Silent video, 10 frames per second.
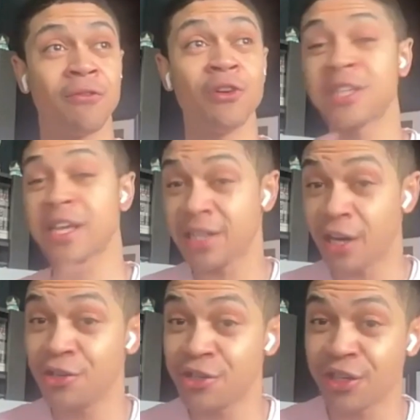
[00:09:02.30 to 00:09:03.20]
first as an
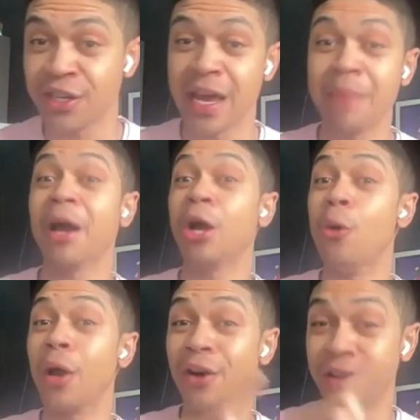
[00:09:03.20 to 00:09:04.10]
understudy, am I
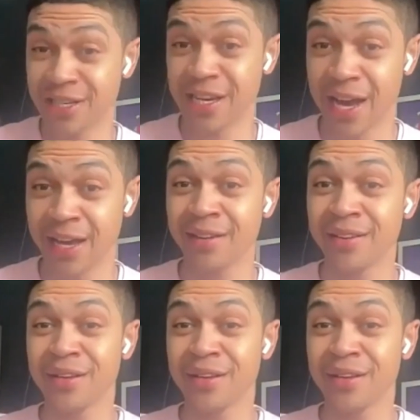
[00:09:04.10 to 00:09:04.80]
going on tonight?